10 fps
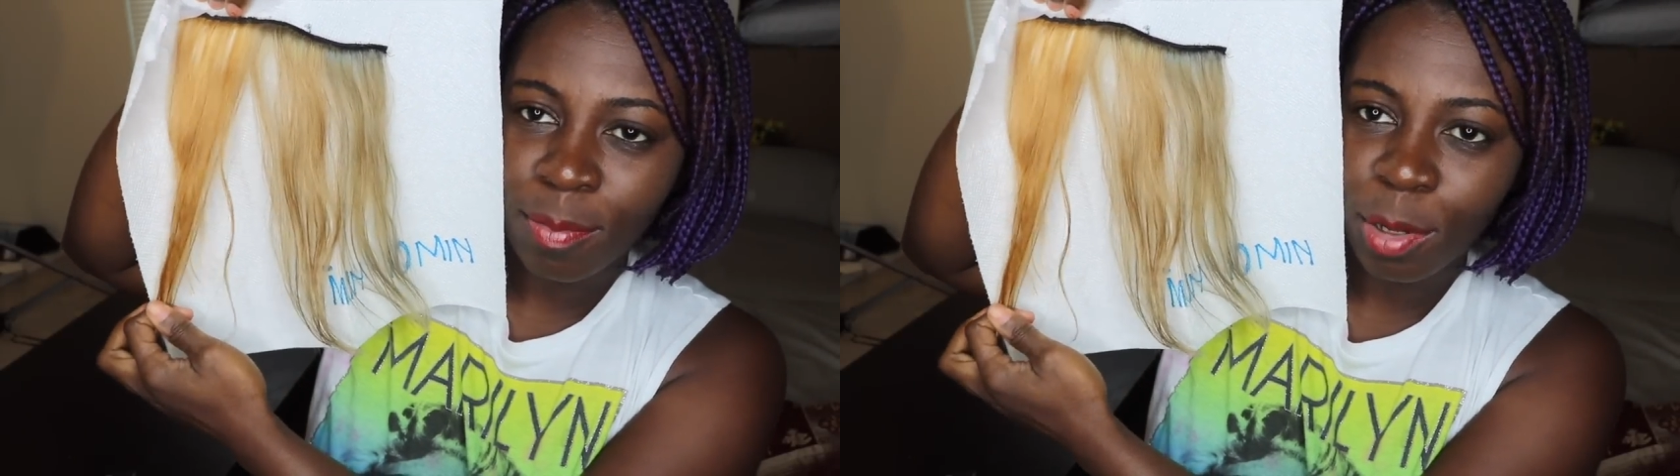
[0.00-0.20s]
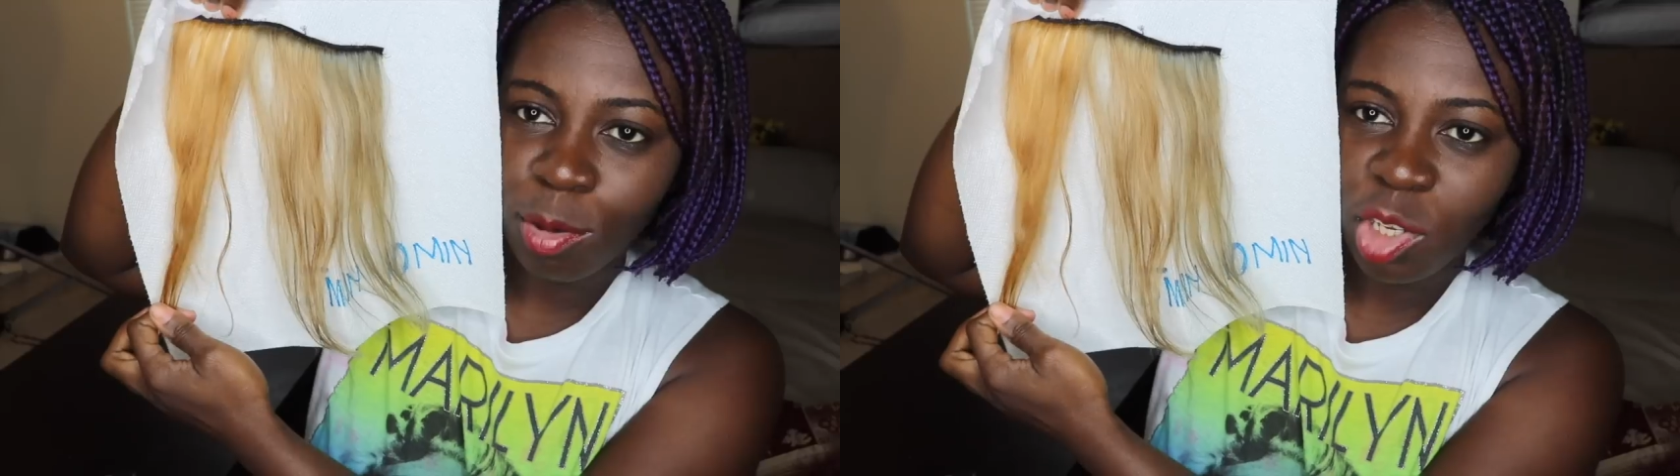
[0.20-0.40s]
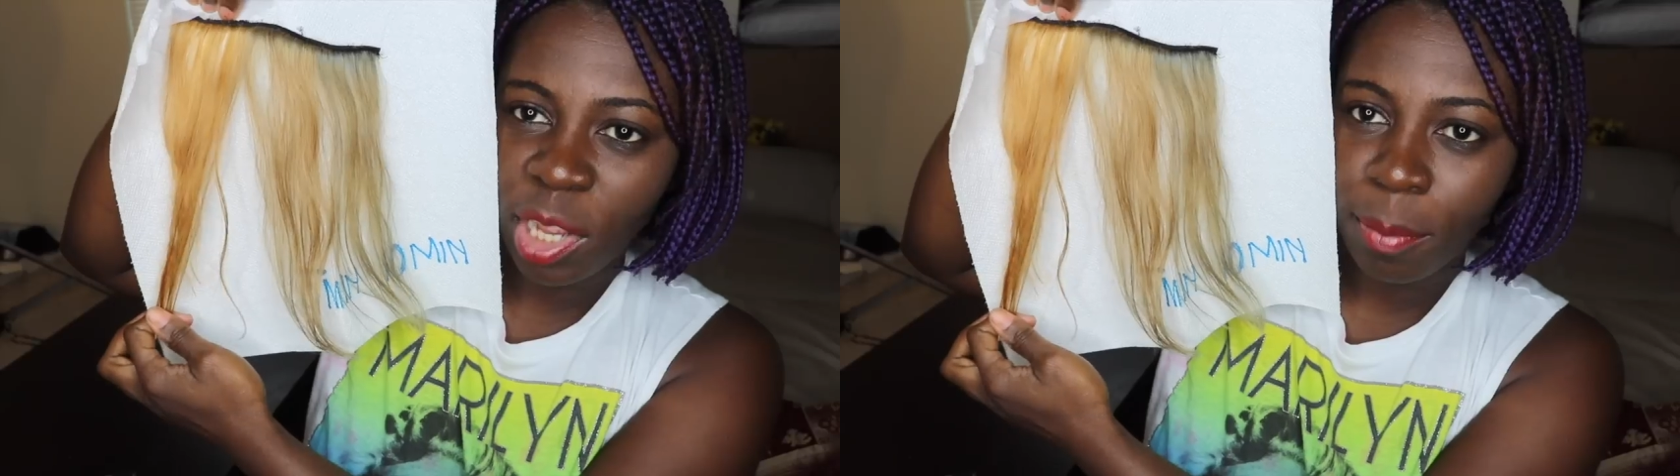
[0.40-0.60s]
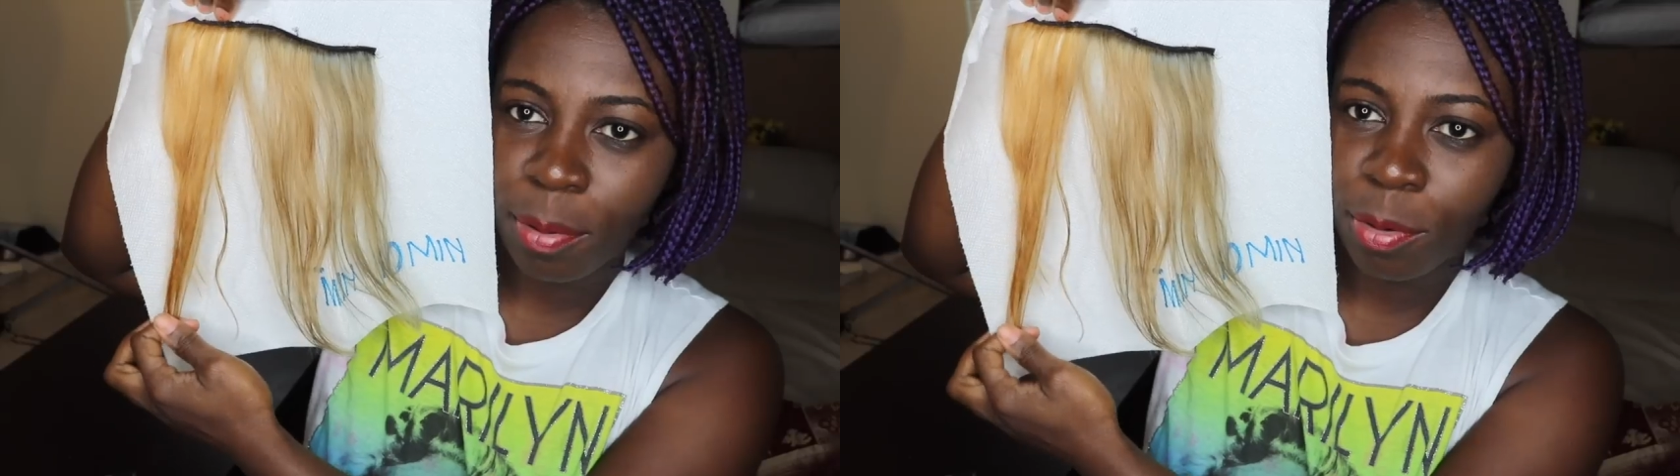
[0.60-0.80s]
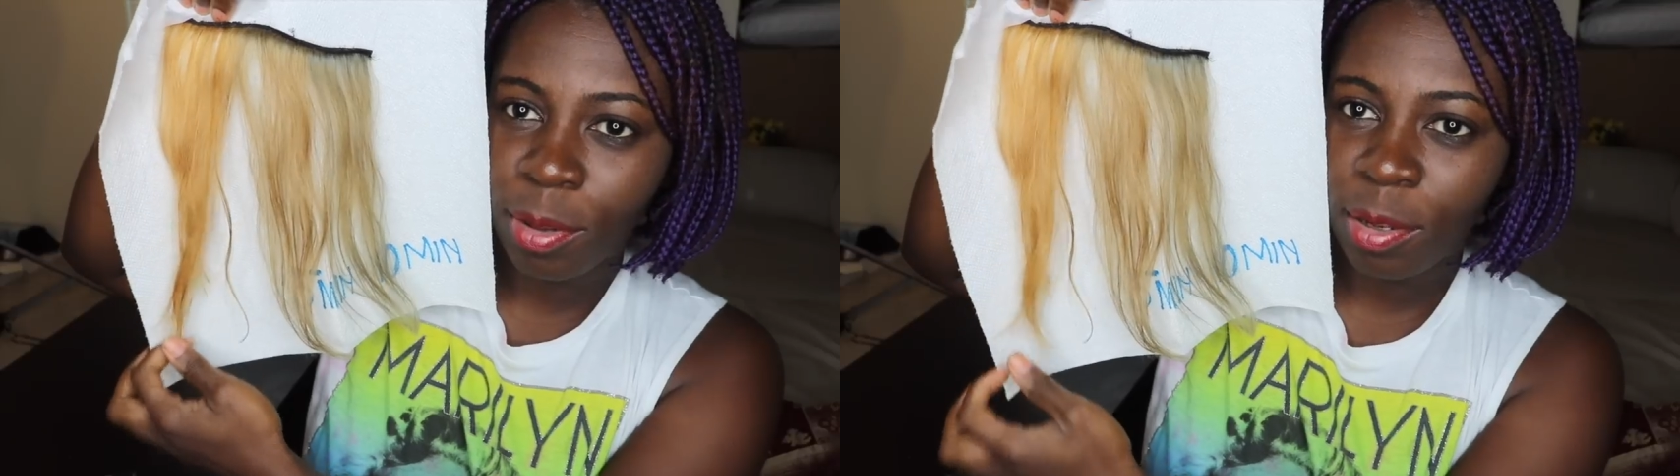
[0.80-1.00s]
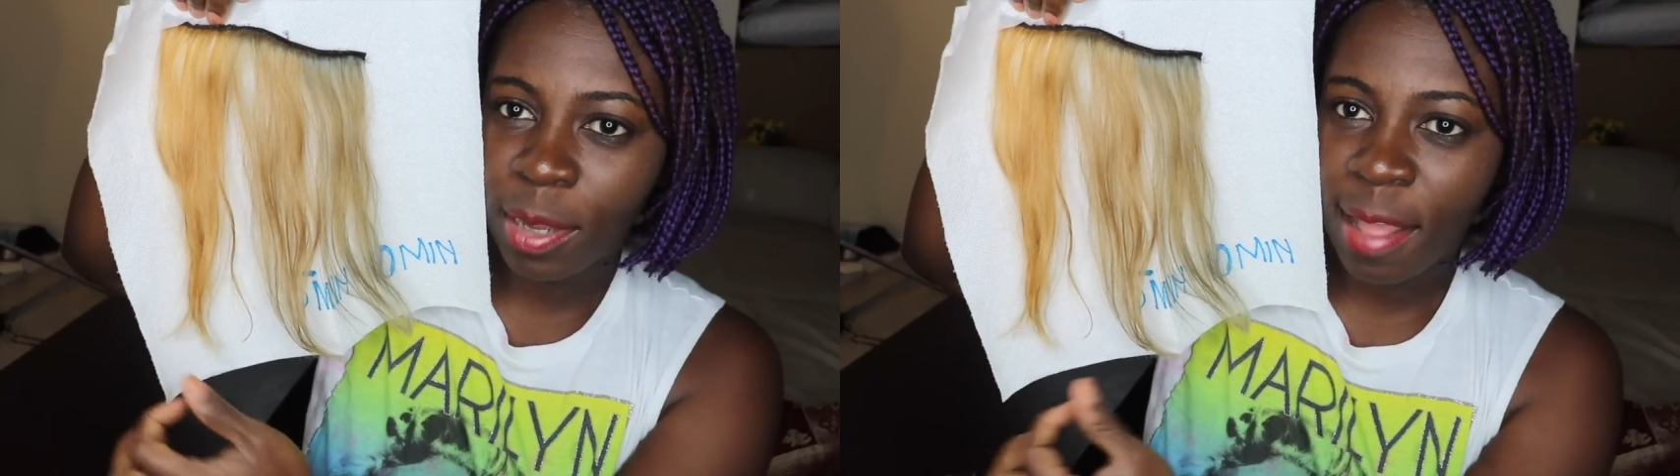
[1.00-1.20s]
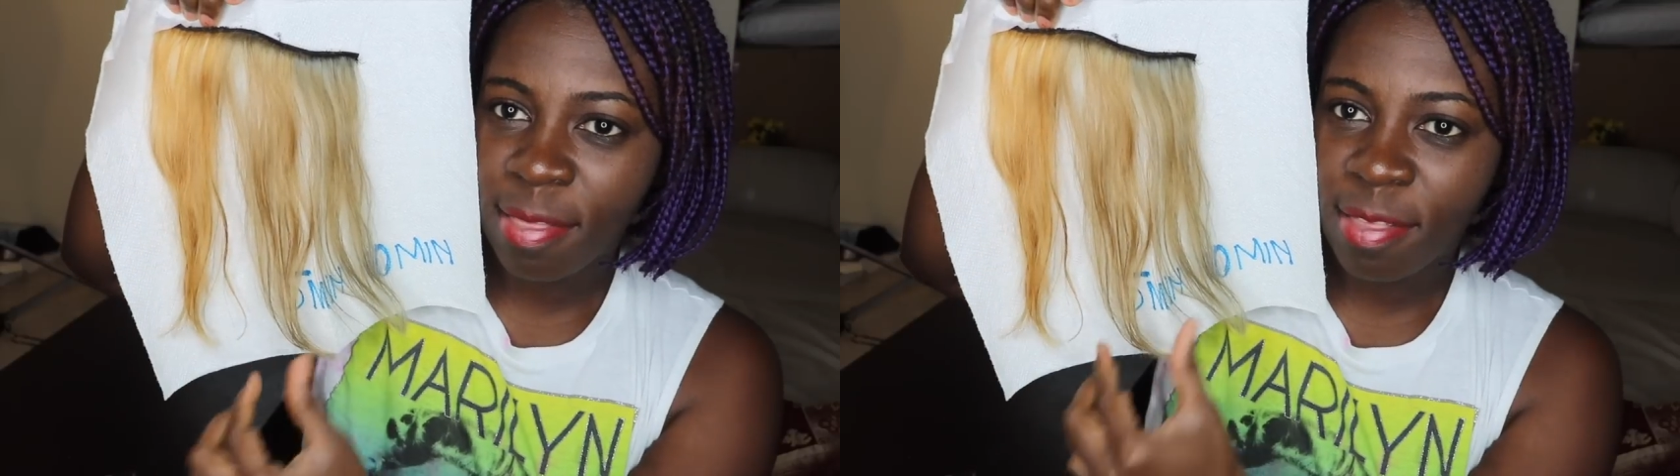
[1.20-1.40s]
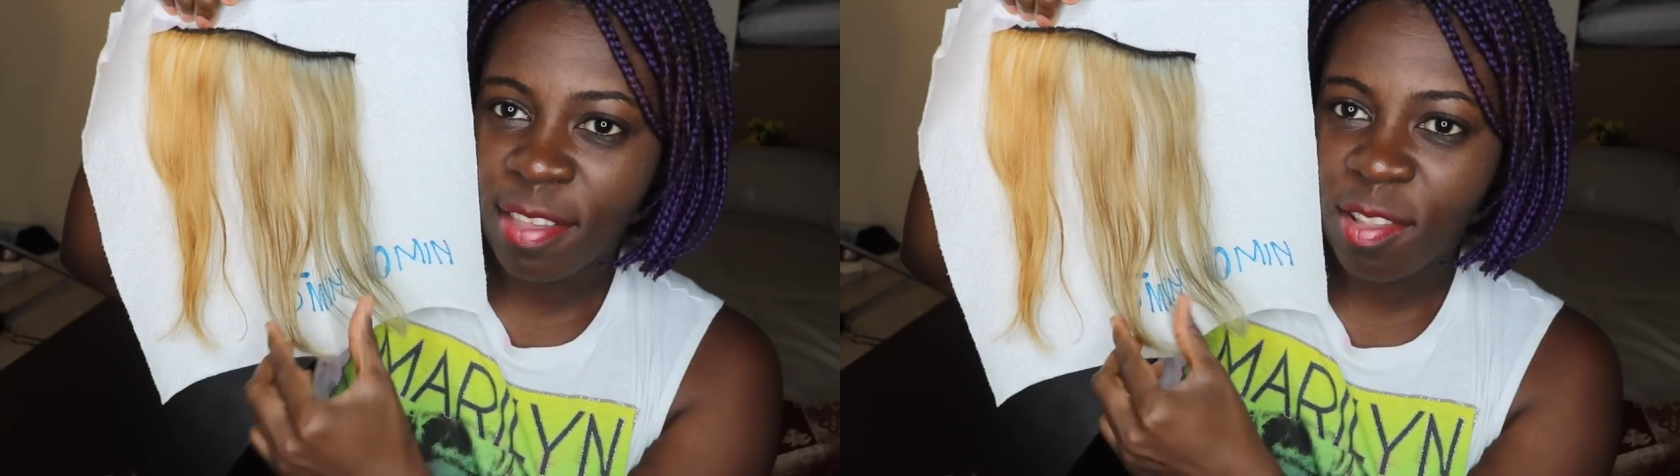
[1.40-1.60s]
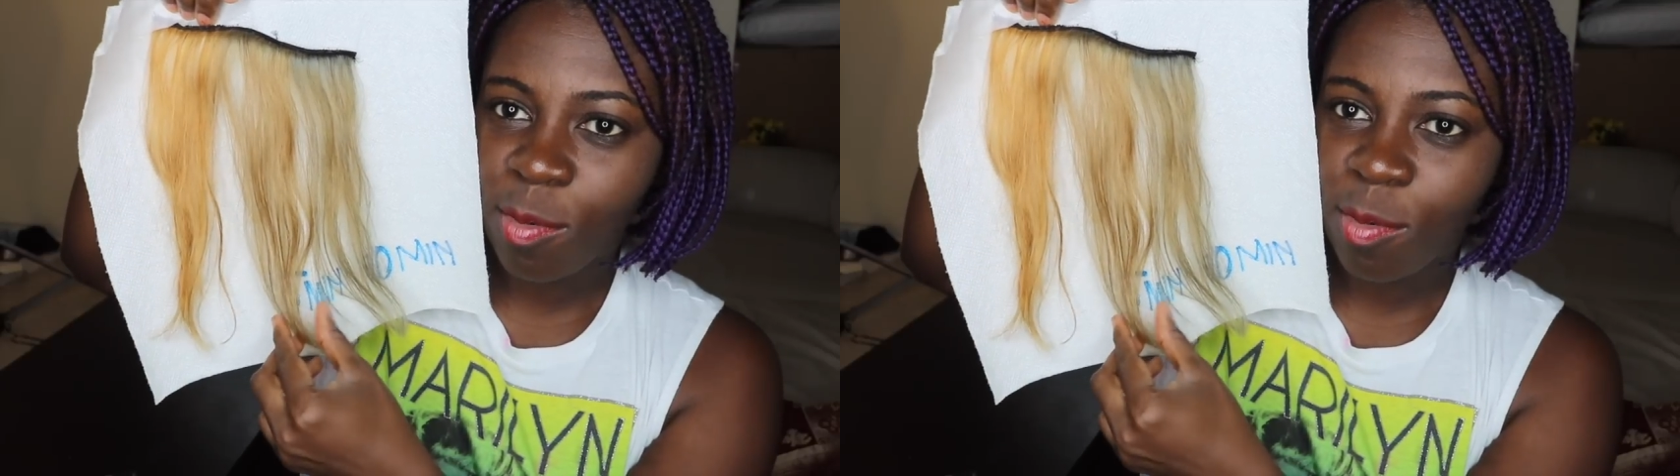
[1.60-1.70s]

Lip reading: blue shampoo, and you look at this